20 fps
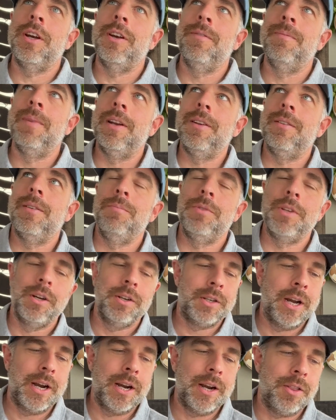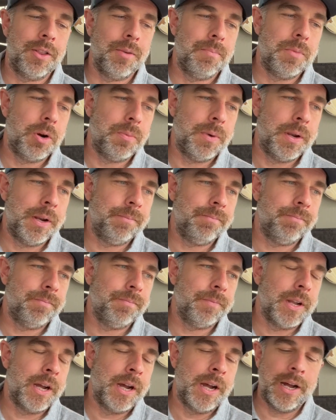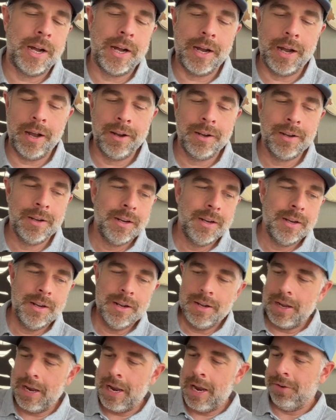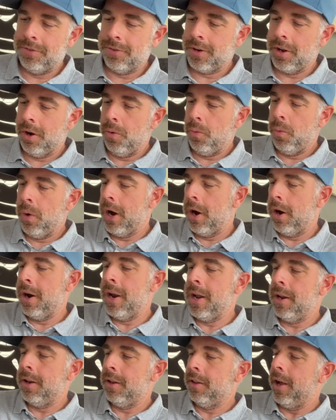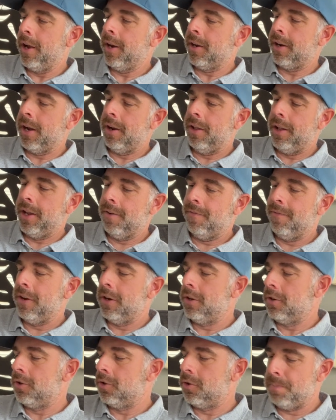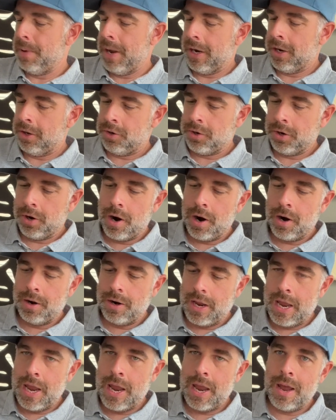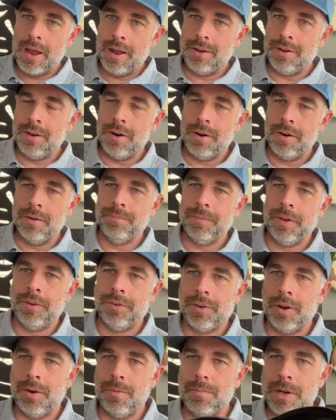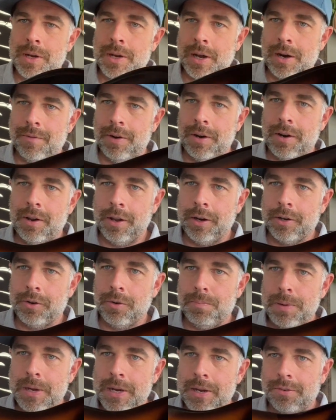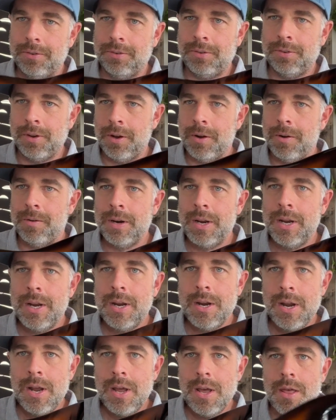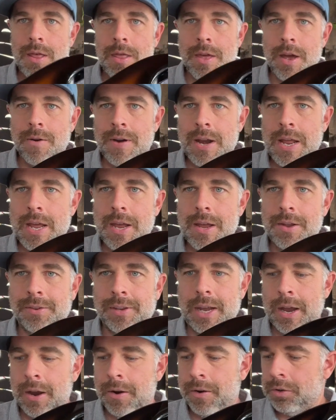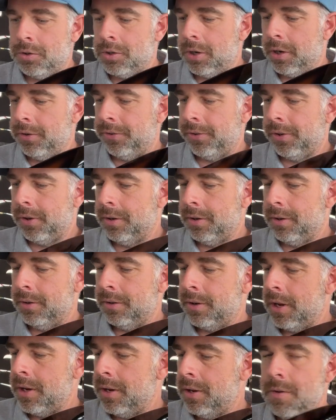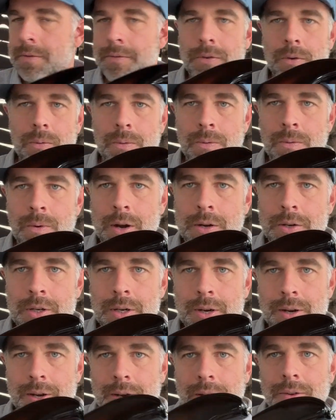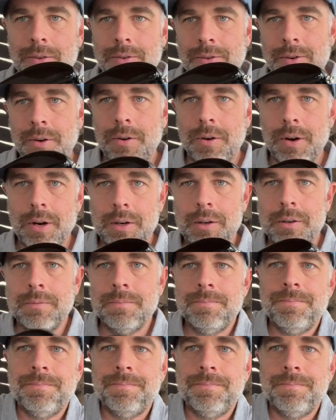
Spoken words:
I'm tongue tied at the moment. It's going to wear in like kind of like a vintage spec guitar, and it's going to be kind of a collector piece. So there it is, the Eric Johnson. Thank you for watching and considering.